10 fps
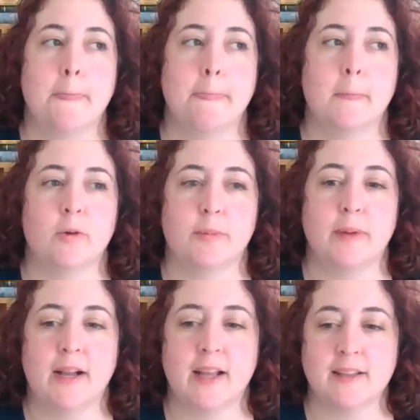we were
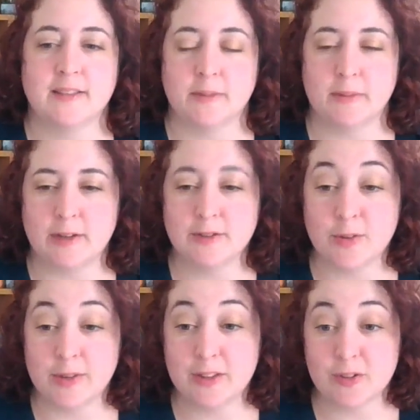podcasting, but I was
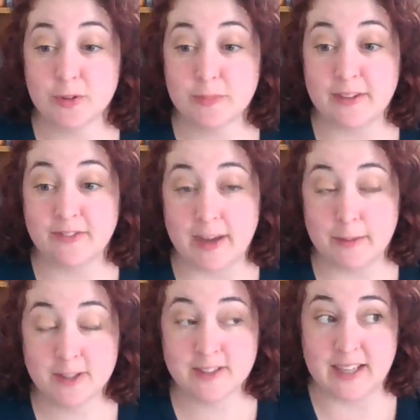going through my
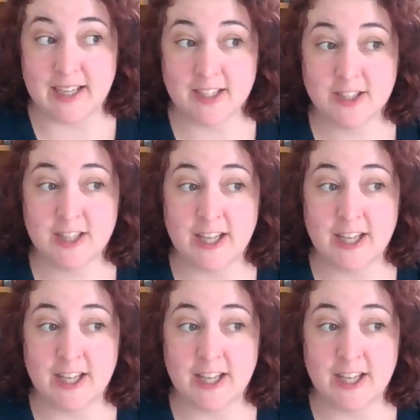fiber stash,